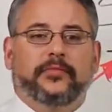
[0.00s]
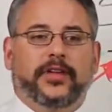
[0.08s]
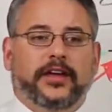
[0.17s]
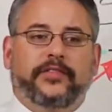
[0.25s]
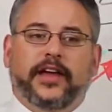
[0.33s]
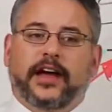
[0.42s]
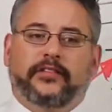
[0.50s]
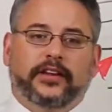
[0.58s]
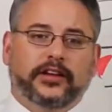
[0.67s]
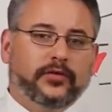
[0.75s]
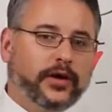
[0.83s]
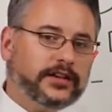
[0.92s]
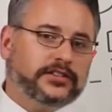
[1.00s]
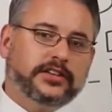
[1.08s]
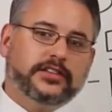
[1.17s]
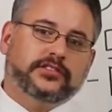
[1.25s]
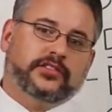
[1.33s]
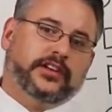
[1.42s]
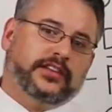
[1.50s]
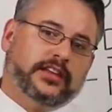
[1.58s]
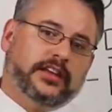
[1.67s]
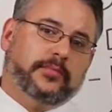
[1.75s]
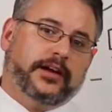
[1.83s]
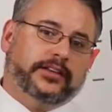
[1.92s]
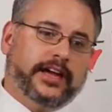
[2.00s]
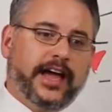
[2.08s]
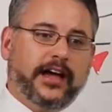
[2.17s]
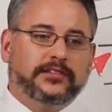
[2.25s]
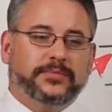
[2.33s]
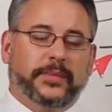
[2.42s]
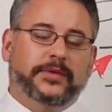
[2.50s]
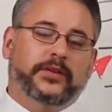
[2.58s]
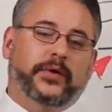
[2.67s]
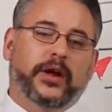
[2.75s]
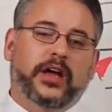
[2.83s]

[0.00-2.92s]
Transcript: If you have any questions or anything about the house, maybe